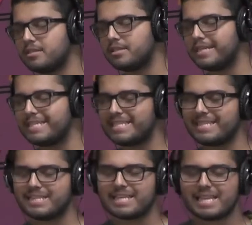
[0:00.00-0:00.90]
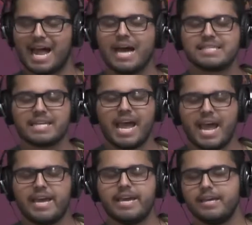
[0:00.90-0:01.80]
She's in class
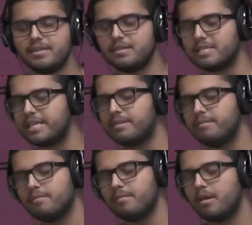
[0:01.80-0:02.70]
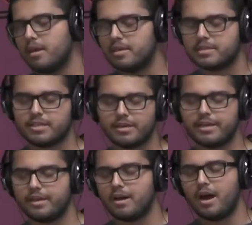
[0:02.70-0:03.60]
18,
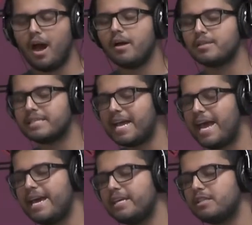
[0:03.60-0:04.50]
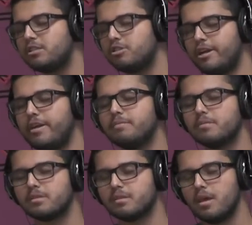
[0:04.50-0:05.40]
sucking hard daydreams.
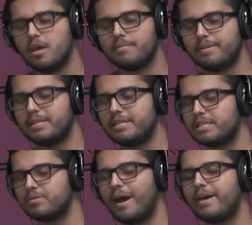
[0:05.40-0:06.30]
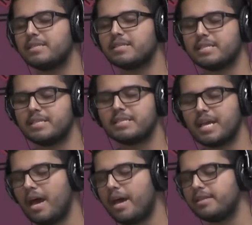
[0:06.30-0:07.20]
Been this way since
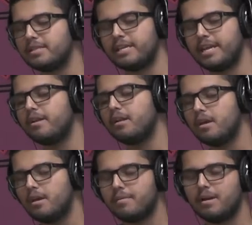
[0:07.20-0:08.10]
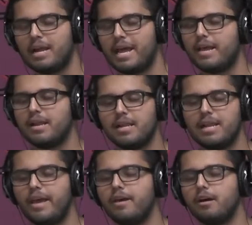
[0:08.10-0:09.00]
18, but
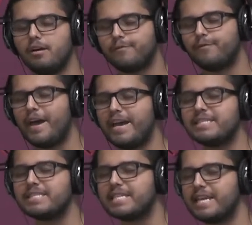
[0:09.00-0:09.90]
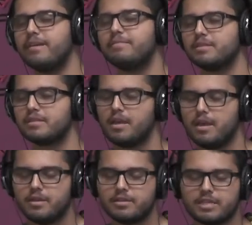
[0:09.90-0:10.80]
lately her face seems
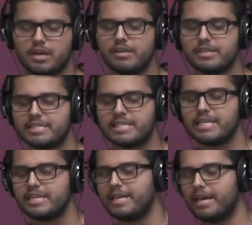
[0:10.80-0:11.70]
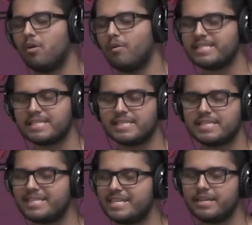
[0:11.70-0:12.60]
slowly sinking,
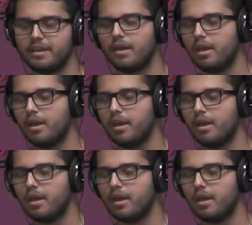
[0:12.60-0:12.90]
with